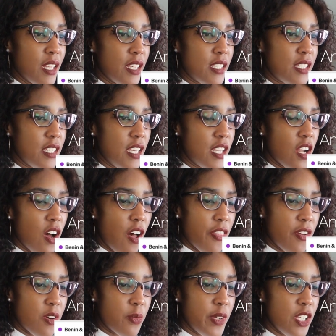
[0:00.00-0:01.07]
let's see, in
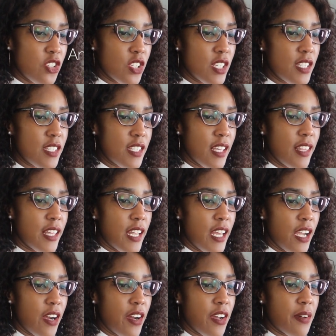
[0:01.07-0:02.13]
other regions in
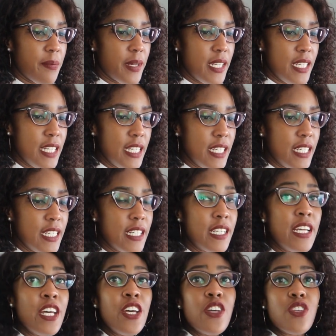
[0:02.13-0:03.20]
that area,
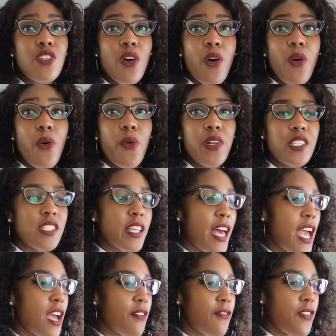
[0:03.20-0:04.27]
Benin. So it's
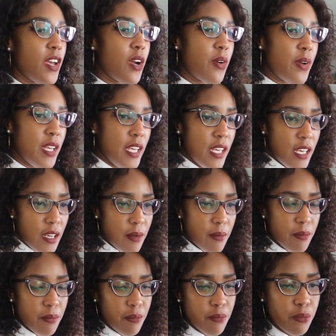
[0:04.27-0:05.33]
like
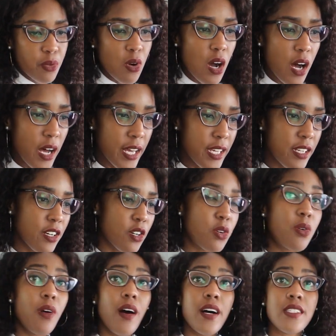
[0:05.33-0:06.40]
very broad
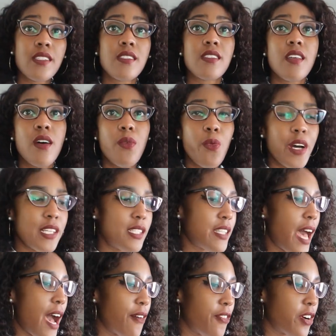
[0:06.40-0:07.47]
across
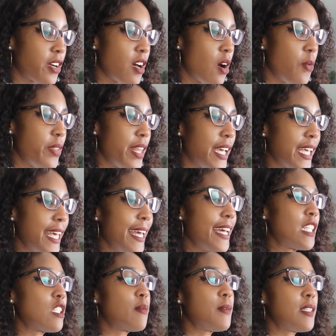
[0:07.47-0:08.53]
West Africa when they
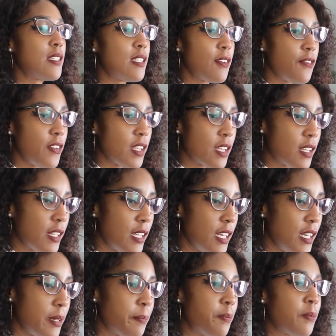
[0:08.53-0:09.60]
can't
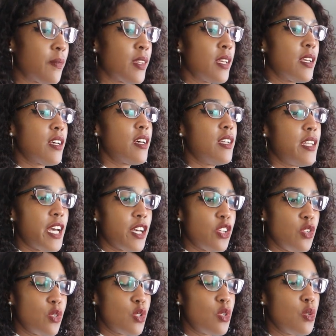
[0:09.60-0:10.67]
specifically
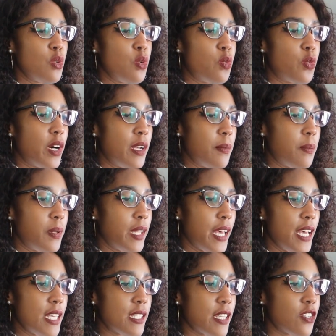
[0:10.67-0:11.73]
connect you to one
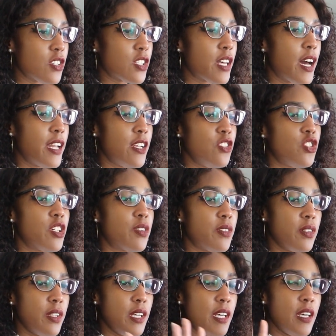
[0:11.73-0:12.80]
place. They just kind of
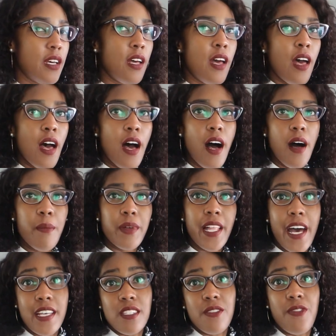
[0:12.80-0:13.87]
generally
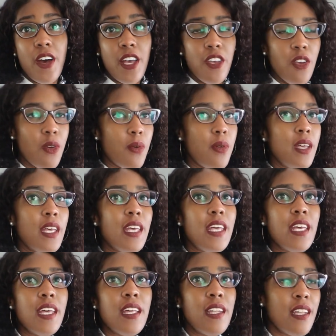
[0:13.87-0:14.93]
classify you
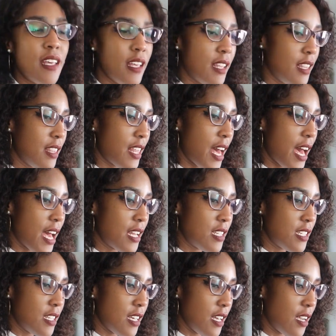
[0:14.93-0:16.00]
in
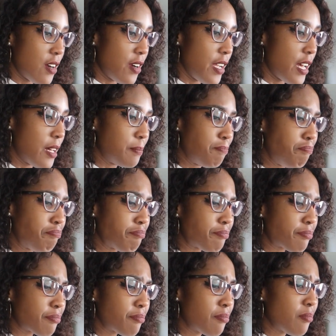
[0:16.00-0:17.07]
that area.
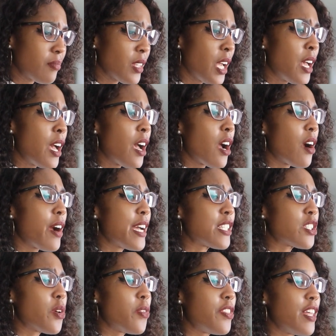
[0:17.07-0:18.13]
All
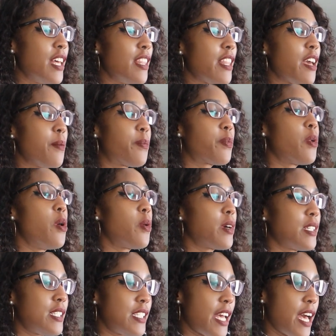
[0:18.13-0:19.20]
right, so then they
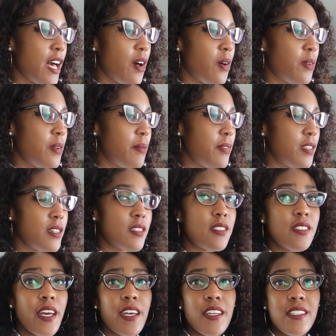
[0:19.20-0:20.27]
broke down the
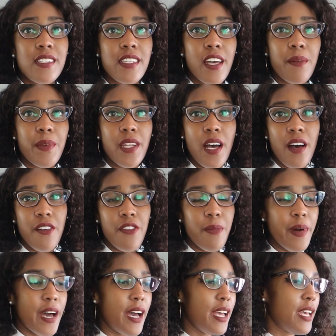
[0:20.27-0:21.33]
second segment
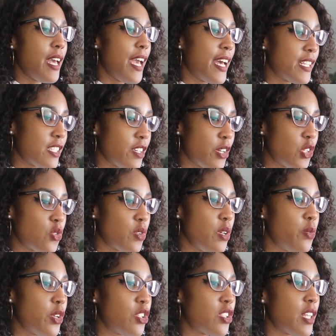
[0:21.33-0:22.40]
of my
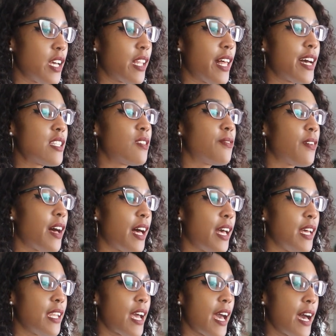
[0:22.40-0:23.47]
ancestry, which they
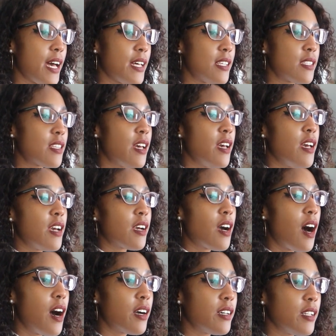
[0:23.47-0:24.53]
classified as
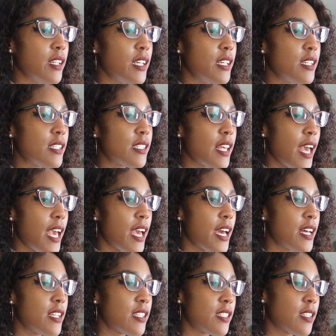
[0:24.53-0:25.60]
Congolese,
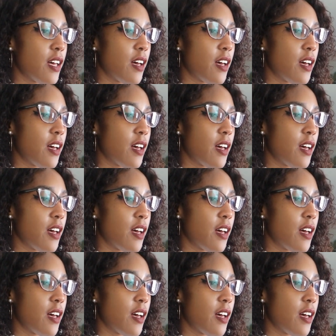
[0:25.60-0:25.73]
and